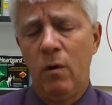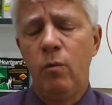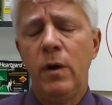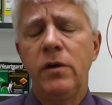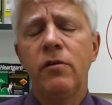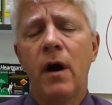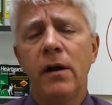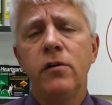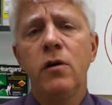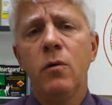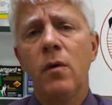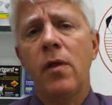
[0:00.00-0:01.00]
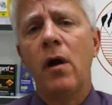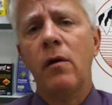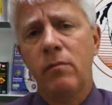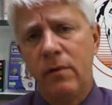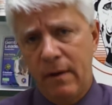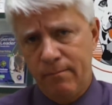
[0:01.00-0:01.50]
What we try to do with
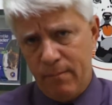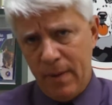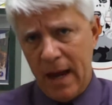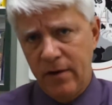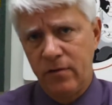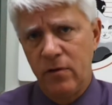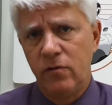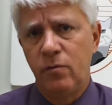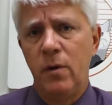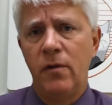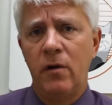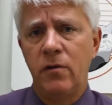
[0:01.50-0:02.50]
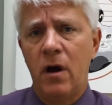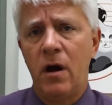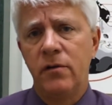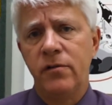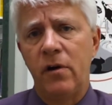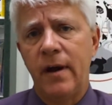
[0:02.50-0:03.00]
our patients, with our
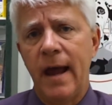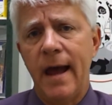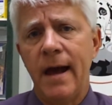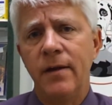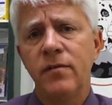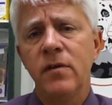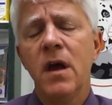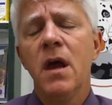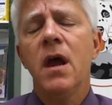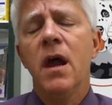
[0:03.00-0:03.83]
dogs and our cats,